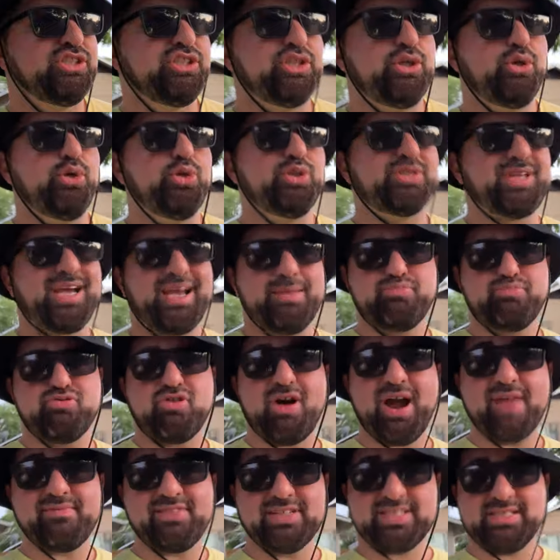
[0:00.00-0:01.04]
use a
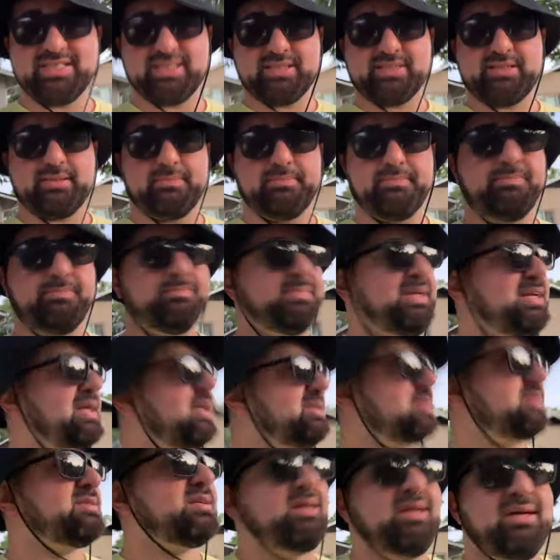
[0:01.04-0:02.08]
private system
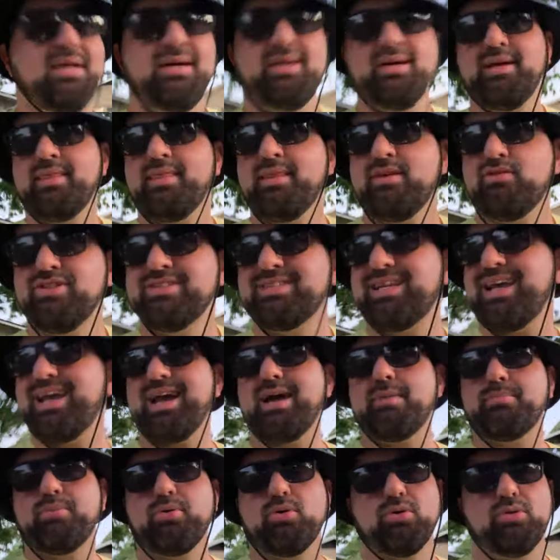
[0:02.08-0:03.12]
because there was
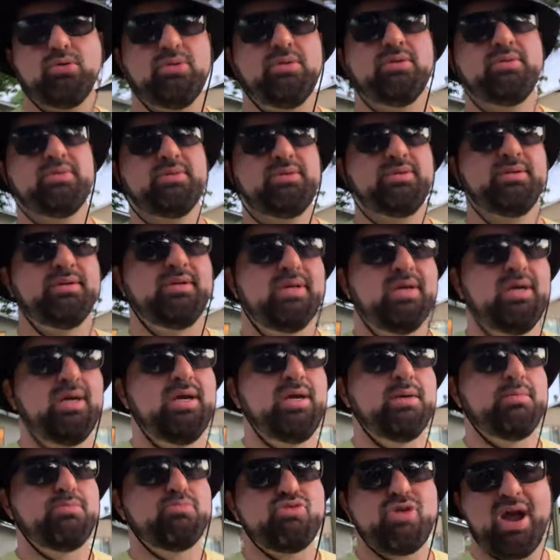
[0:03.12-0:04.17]
ample
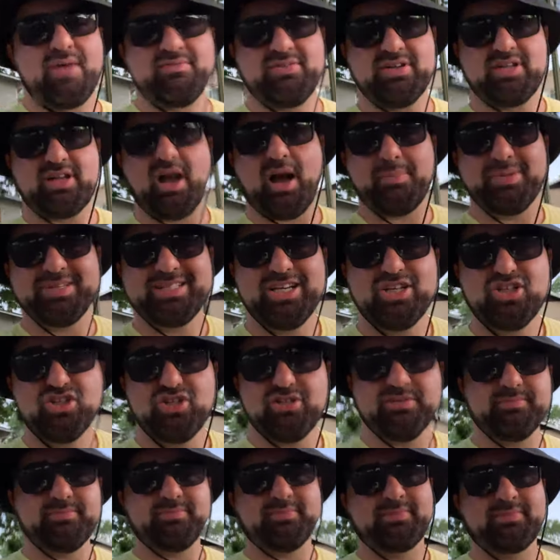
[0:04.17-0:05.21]
private
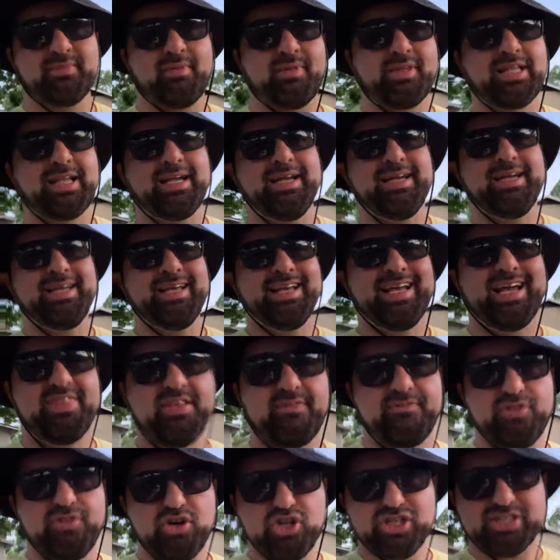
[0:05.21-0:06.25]
competition in
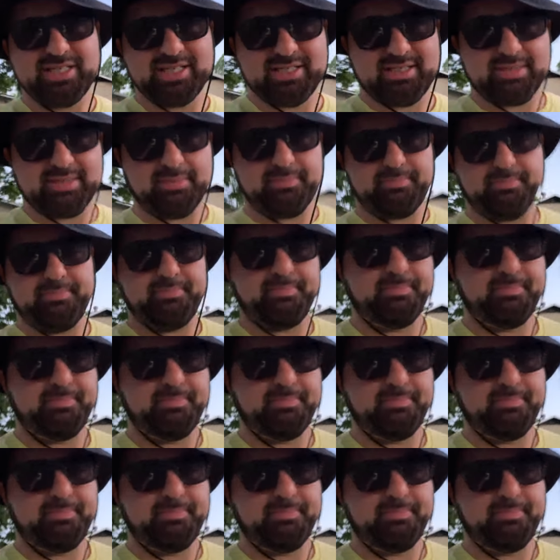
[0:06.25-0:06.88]
the first system,